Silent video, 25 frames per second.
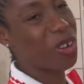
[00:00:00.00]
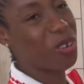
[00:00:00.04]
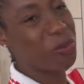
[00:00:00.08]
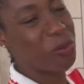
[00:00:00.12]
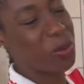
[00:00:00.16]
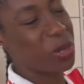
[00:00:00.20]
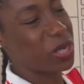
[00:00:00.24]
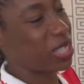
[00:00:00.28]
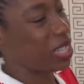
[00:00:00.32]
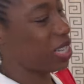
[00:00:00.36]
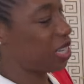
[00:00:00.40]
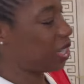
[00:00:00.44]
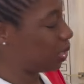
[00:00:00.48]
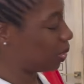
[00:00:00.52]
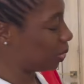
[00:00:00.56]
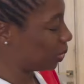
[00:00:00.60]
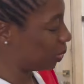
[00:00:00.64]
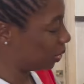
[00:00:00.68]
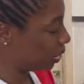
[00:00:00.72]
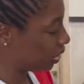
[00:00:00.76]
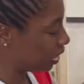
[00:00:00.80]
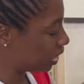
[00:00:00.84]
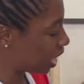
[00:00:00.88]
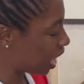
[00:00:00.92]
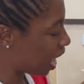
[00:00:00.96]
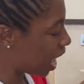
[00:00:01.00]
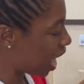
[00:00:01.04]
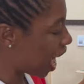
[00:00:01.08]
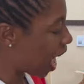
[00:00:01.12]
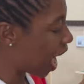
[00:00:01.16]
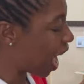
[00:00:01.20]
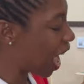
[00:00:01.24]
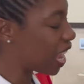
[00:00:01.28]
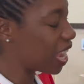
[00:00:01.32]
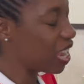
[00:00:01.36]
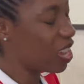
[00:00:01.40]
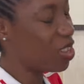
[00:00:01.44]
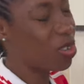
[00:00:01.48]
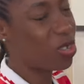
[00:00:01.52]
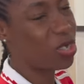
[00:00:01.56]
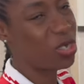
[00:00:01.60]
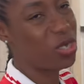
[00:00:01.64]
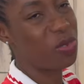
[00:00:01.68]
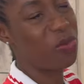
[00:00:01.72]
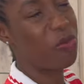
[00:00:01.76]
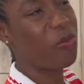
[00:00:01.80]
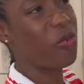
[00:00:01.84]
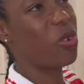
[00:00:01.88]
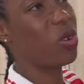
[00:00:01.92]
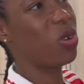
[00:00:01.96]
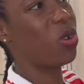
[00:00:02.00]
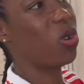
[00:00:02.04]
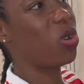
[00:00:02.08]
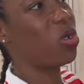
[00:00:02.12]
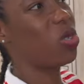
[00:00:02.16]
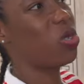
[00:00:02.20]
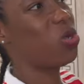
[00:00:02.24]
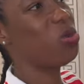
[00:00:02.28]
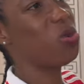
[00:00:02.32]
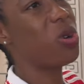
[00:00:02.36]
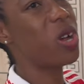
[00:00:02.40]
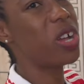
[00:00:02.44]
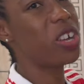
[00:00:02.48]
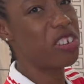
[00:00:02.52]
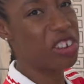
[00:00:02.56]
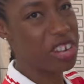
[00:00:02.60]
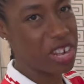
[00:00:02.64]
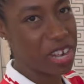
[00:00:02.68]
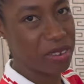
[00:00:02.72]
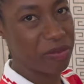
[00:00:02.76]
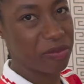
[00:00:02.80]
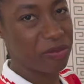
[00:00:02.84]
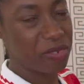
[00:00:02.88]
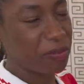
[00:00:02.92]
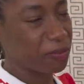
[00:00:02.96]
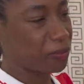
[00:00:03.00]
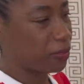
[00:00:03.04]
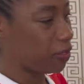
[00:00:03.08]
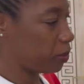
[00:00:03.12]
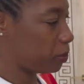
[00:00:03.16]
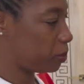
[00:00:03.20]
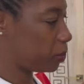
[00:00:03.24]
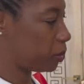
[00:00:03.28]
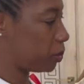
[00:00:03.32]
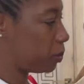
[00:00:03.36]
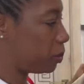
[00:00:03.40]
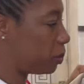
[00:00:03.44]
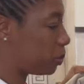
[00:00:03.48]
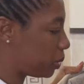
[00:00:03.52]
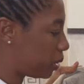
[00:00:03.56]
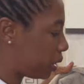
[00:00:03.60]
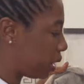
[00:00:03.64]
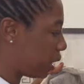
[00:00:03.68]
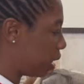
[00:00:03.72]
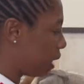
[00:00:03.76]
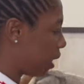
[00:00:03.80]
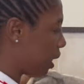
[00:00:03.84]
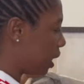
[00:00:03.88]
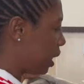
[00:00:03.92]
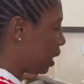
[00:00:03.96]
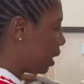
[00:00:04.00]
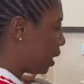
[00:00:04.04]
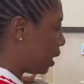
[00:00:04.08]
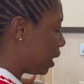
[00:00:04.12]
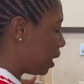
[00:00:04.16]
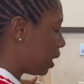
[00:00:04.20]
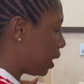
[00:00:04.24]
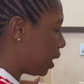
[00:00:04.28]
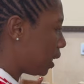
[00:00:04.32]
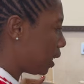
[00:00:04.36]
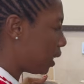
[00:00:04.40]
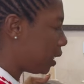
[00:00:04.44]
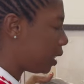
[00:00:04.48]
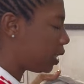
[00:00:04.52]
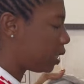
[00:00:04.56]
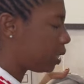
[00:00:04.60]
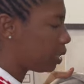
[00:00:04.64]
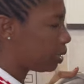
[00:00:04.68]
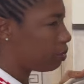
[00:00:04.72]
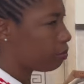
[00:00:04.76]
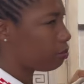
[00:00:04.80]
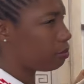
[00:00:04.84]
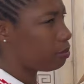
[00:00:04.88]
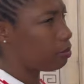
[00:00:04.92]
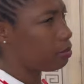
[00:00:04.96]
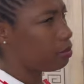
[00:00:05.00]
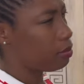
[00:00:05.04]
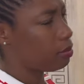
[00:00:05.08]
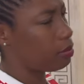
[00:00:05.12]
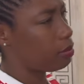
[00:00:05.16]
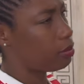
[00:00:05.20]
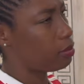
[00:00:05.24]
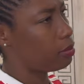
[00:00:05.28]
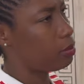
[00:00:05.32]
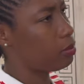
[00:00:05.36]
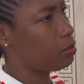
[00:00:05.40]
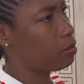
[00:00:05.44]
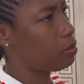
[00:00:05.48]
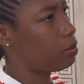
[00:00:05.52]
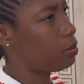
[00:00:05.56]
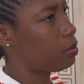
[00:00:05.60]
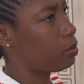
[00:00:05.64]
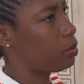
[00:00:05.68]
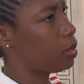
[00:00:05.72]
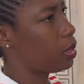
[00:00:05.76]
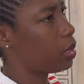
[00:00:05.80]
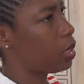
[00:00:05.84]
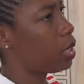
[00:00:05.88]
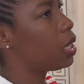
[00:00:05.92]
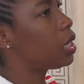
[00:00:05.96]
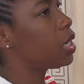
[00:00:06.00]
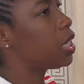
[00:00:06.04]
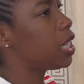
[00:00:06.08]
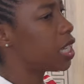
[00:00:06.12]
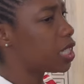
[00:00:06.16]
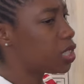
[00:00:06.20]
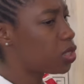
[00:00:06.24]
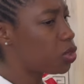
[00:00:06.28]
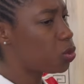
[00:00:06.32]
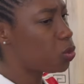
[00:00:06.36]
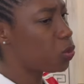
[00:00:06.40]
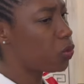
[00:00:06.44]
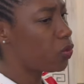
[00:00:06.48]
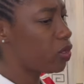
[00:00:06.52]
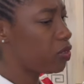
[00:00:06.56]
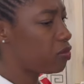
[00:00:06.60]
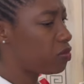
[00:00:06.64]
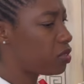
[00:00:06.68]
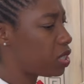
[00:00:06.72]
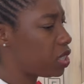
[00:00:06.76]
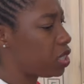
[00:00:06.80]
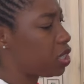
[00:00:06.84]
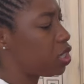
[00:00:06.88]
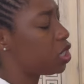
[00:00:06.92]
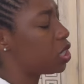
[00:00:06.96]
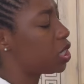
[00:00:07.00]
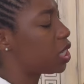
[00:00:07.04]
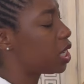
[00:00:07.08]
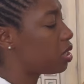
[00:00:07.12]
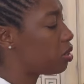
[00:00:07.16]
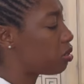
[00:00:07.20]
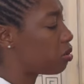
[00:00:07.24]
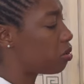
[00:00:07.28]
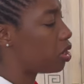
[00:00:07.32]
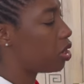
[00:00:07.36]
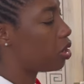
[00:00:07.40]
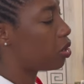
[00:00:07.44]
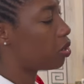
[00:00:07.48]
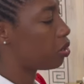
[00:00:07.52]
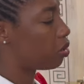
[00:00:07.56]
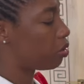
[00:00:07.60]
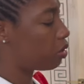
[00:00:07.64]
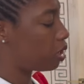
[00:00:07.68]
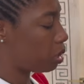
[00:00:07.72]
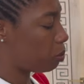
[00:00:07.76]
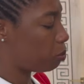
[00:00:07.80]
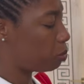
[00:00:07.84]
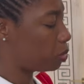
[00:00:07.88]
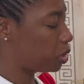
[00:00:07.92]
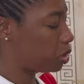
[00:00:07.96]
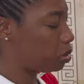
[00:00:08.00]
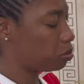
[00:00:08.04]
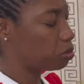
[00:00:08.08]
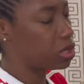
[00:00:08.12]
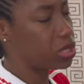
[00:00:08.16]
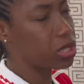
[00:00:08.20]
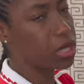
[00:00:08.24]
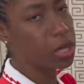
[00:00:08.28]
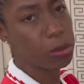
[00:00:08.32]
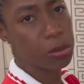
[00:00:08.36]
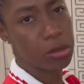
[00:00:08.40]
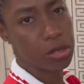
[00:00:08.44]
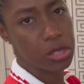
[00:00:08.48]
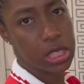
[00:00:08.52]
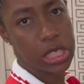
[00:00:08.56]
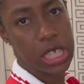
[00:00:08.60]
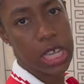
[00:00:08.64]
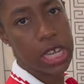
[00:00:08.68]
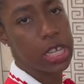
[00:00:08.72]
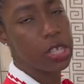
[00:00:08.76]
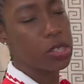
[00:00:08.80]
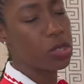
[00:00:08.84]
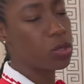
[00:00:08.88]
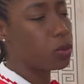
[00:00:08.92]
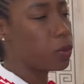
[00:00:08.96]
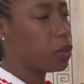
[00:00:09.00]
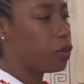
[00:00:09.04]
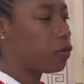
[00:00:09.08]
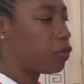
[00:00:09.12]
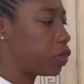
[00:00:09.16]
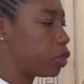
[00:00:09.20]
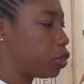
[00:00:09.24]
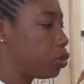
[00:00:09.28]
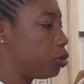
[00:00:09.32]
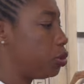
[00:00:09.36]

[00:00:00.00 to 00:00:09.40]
of potatoes I got for 250 bob. Mm, yes, 250. She said 300, but she was able to sell it to me for